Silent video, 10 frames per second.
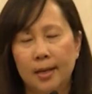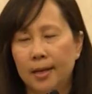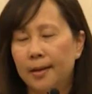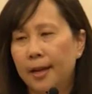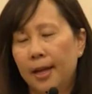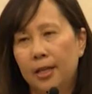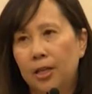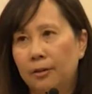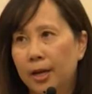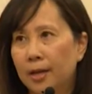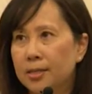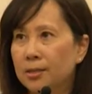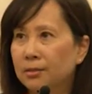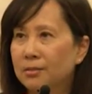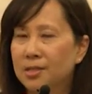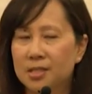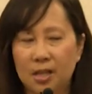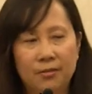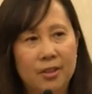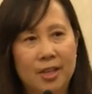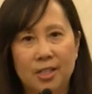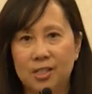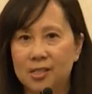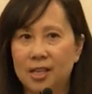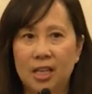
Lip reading: And, I also discovered that just